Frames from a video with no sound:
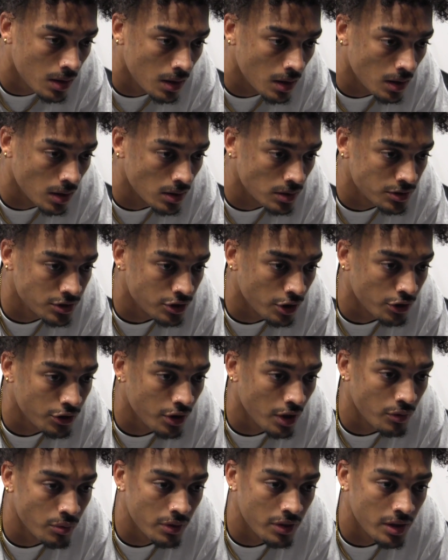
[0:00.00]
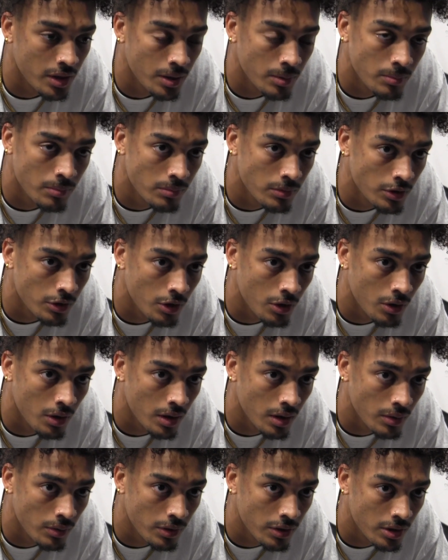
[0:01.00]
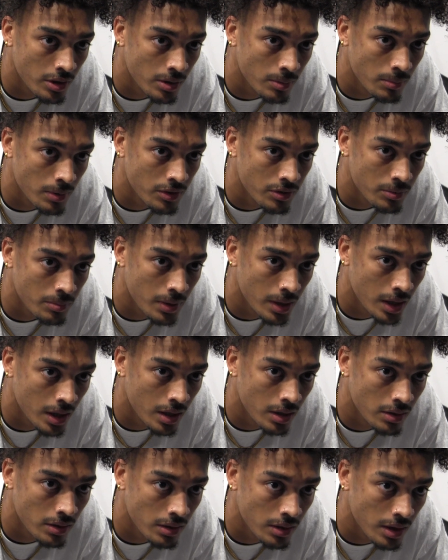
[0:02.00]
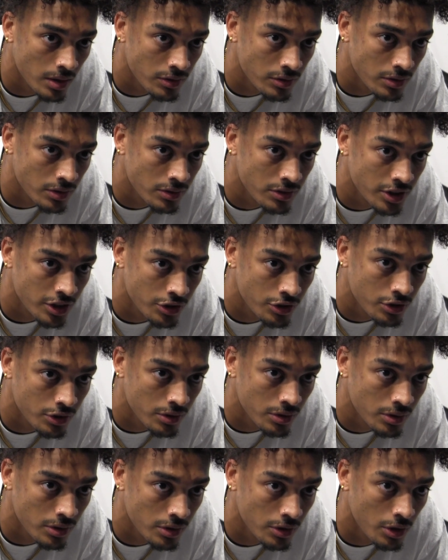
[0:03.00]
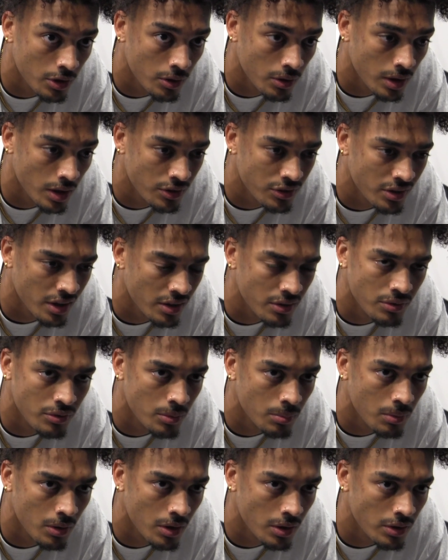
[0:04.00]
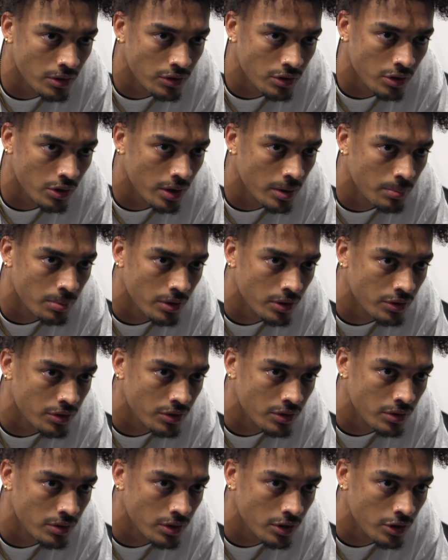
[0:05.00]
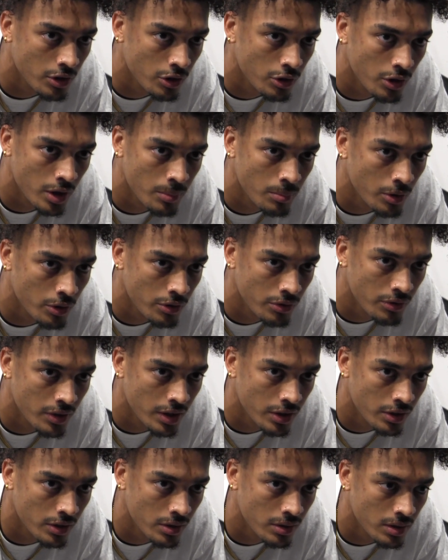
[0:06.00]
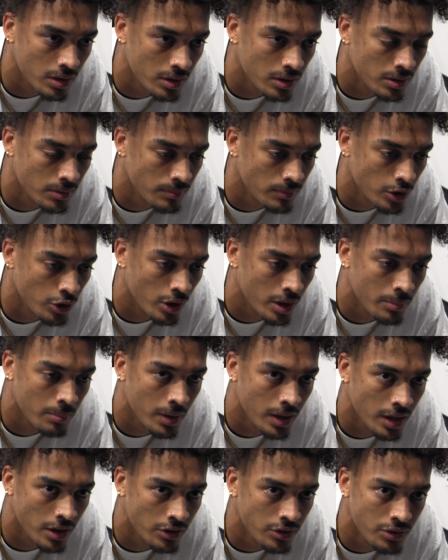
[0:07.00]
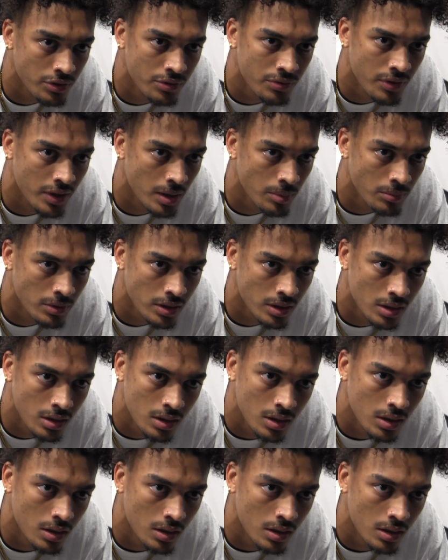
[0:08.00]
It starts off with him, you know, with him as a man and as a teacher, you know, outside of football. He's a great person, you know, great motivator, a great man to his family,